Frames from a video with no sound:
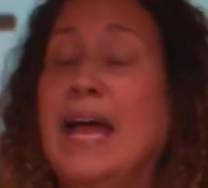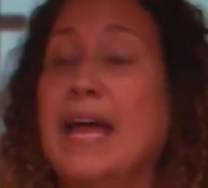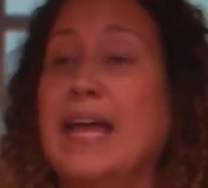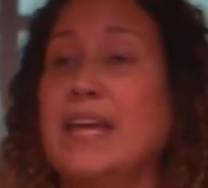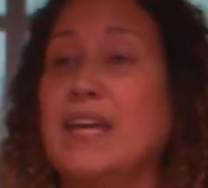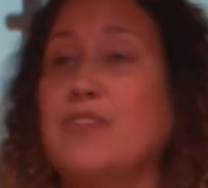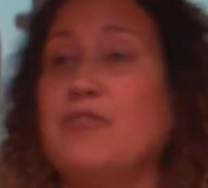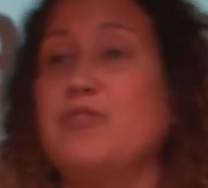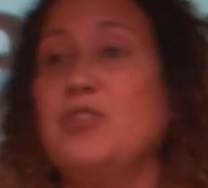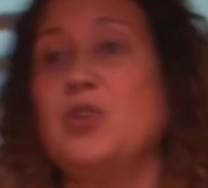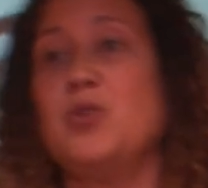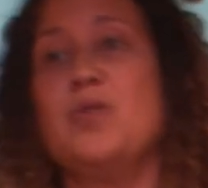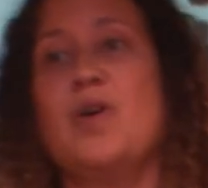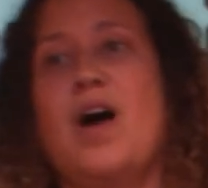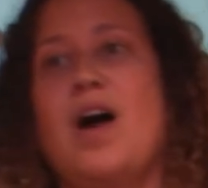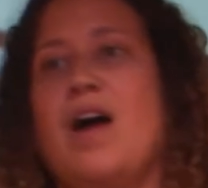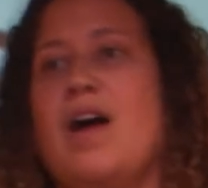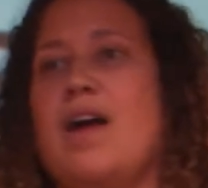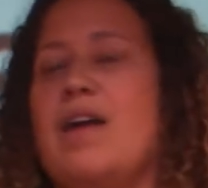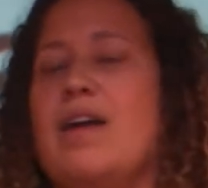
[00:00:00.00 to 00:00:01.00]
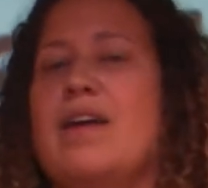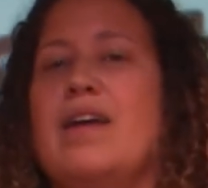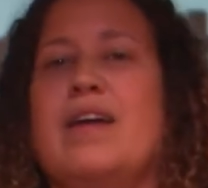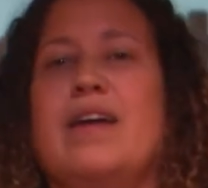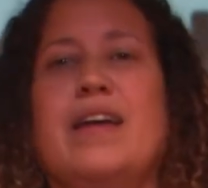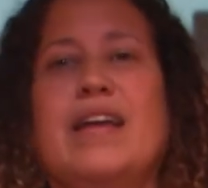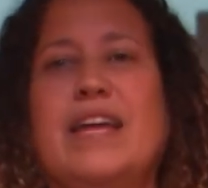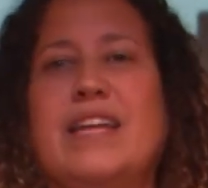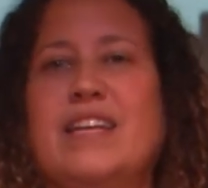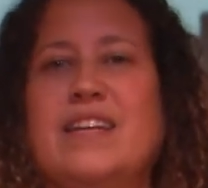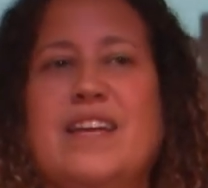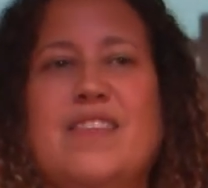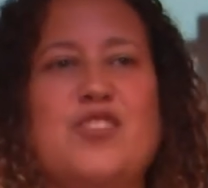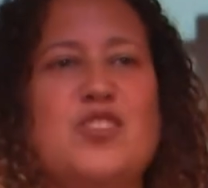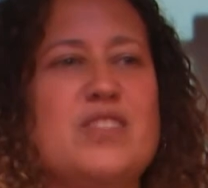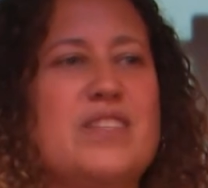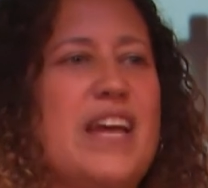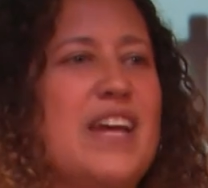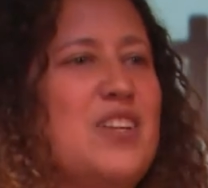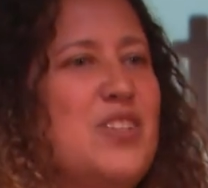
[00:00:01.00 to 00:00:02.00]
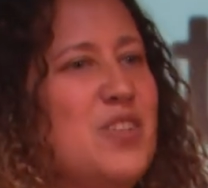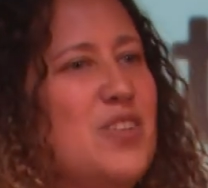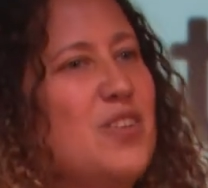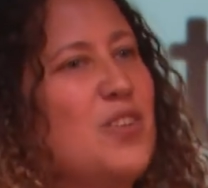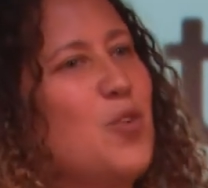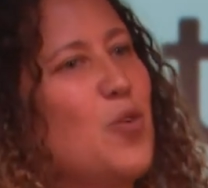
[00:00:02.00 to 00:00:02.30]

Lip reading: If you are in another sector